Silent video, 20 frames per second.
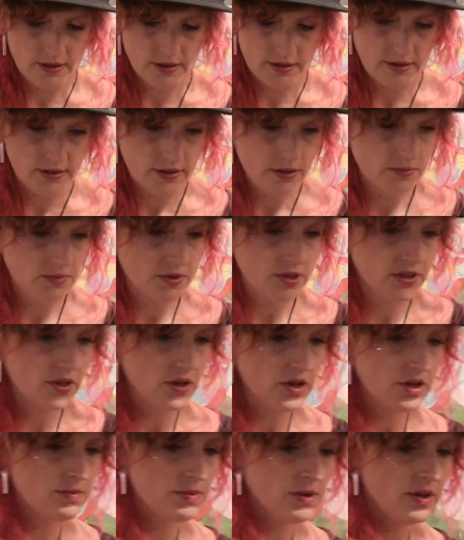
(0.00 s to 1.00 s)
So I'm just
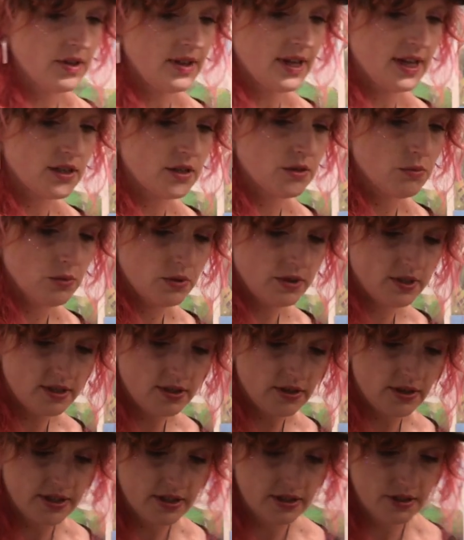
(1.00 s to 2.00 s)
going to put that to one
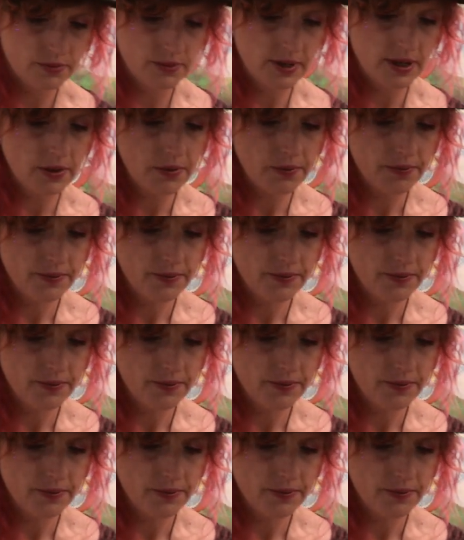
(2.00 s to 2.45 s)
side as well.